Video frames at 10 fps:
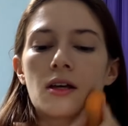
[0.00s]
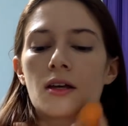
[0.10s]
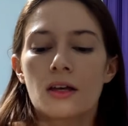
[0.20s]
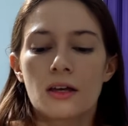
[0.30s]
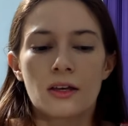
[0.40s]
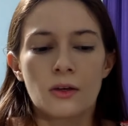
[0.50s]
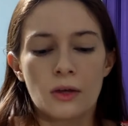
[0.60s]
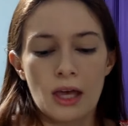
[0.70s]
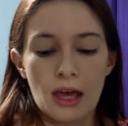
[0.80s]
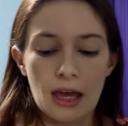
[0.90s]
Okay,
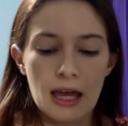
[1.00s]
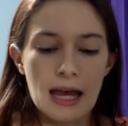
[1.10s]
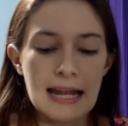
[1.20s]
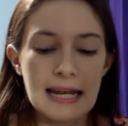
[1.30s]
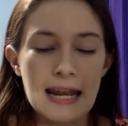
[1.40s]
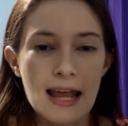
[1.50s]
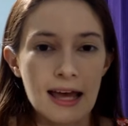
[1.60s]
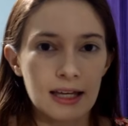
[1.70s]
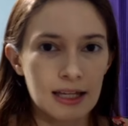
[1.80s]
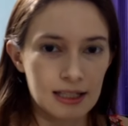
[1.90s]

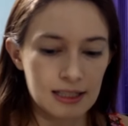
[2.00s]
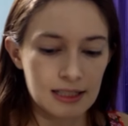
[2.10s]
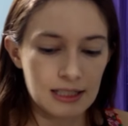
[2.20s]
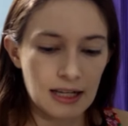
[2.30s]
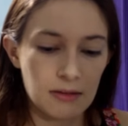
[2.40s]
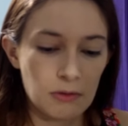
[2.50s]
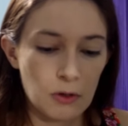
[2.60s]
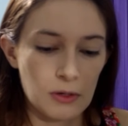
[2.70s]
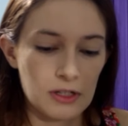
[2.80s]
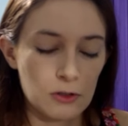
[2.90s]
next I'm going to
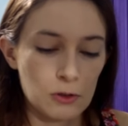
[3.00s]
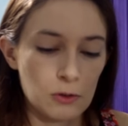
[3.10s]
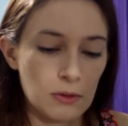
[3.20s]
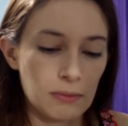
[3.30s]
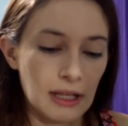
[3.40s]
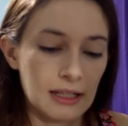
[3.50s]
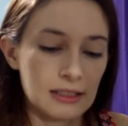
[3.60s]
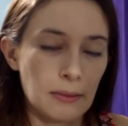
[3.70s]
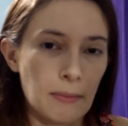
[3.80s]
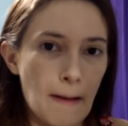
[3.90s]
apply some
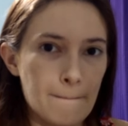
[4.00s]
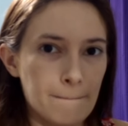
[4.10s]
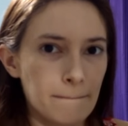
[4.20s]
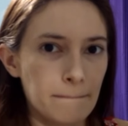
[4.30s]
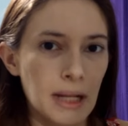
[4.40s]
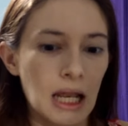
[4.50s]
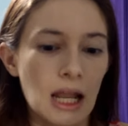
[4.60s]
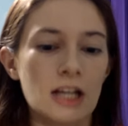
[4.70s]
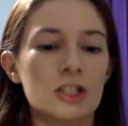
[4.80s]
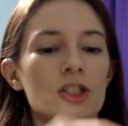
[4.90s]
blush.
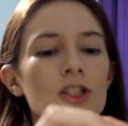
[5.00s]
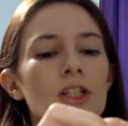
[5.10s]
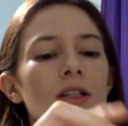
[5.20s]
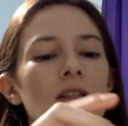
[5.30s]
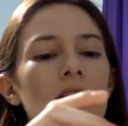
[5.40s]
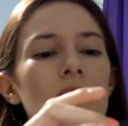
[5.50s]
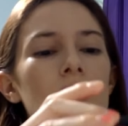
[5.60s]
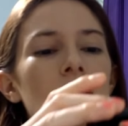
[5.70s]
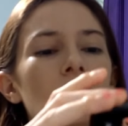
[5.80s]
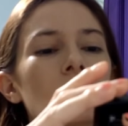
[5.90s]
This
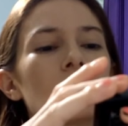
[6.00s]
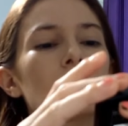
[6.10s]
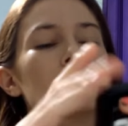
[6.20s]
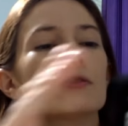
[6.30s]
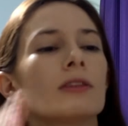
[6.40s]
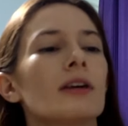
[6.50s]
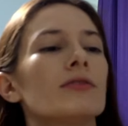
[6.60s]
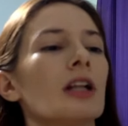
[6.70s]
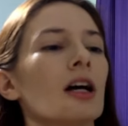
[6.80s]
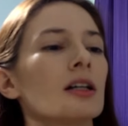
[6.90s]
is
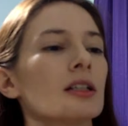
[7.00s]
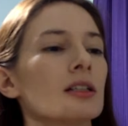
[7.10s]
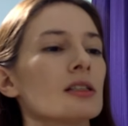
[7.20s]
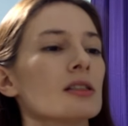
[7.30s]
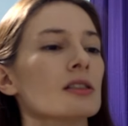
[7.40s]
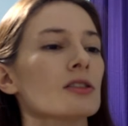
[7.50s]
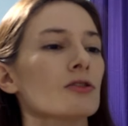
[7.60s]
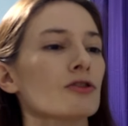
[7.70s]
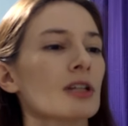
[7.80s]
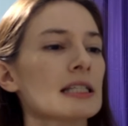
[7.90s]
Revlon's
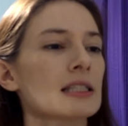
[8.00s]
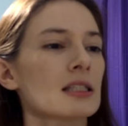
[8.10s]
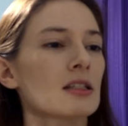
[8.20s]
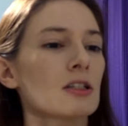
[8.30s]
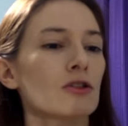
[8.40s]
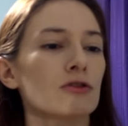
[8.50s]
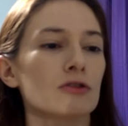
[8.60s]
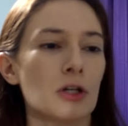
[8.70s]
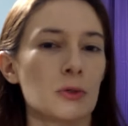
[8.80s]
Racy Rose.